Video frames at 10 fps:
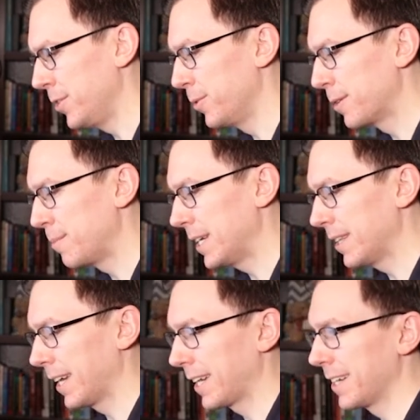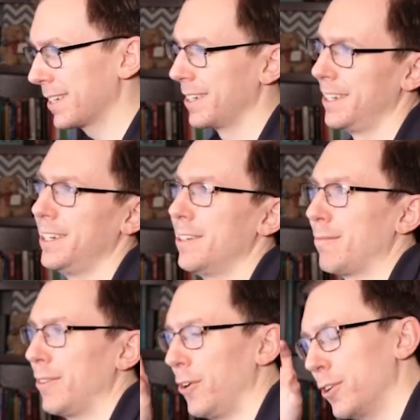mu would be like a
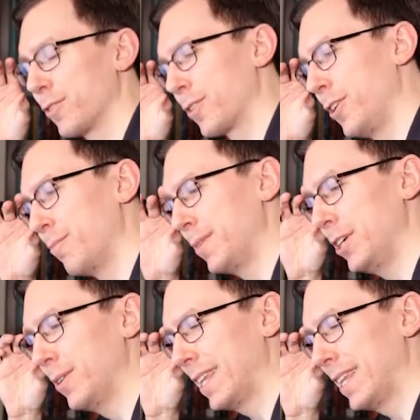overall mu,